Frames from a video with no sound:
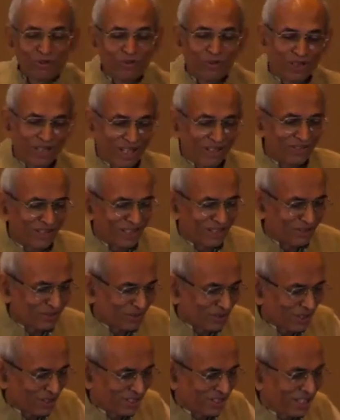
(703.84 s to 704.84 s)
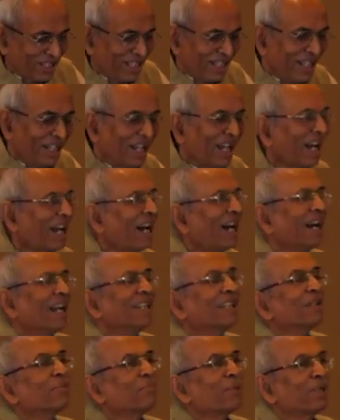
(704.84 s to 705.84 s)
whatever it was,
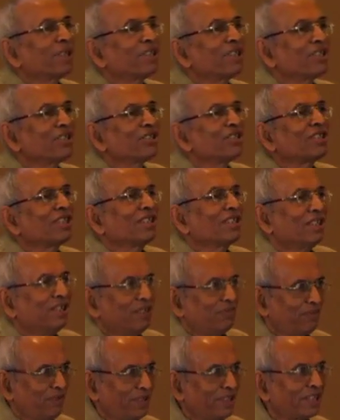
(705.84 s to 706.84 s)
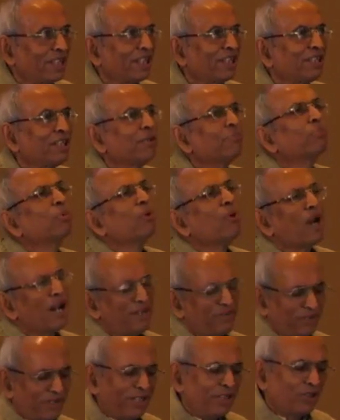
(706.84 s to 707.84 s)
the British defeated Tipu
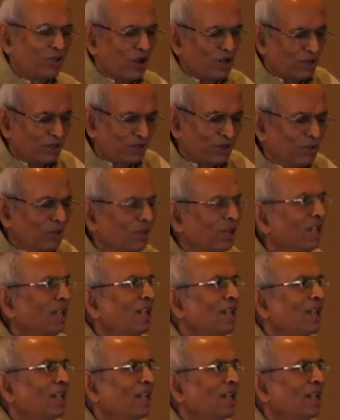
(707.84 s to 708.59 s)
and went on to